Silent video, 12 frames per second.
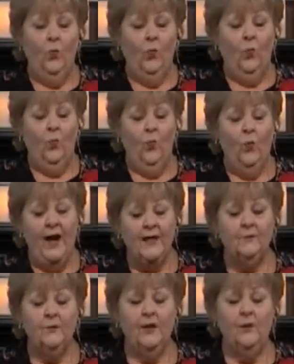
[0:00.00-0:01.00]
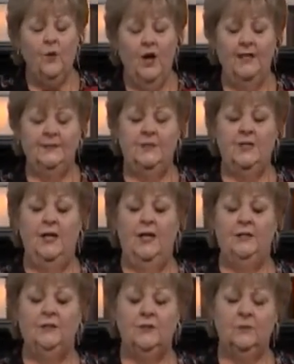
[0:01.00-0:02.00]
When we want
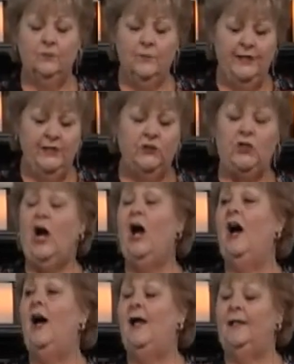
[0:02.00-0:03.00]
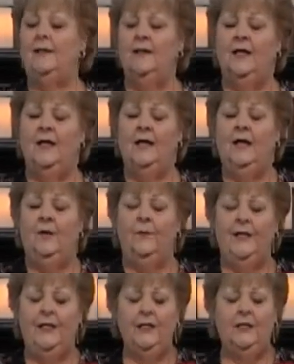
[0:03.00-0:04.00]
to reach high,
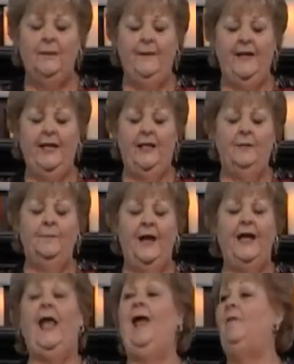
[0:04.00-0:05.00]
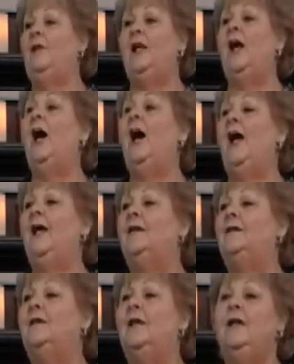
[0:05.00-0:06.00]
we need to begin by aiming high,
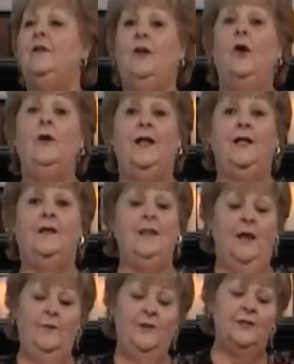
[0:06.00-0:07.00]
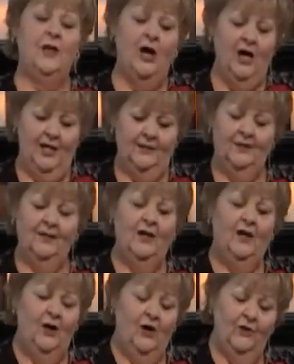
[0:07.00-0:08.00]
knowing that with God,
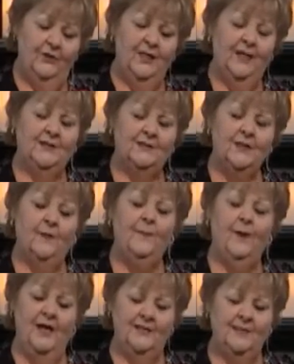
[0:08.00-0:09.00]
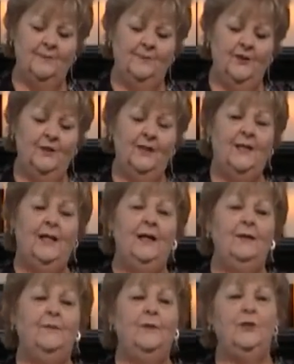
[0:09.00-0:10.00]
all things are possible.
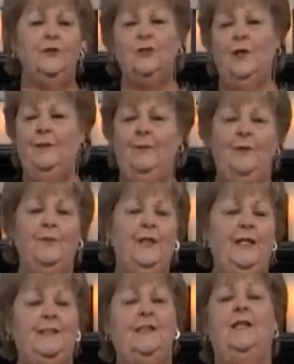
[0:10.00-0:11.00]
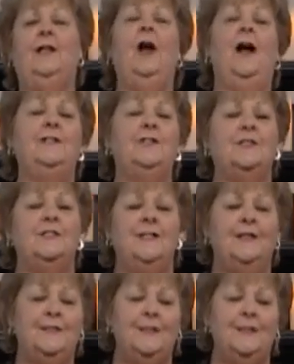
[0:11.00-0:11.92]
Will you join me, please, in consciousness?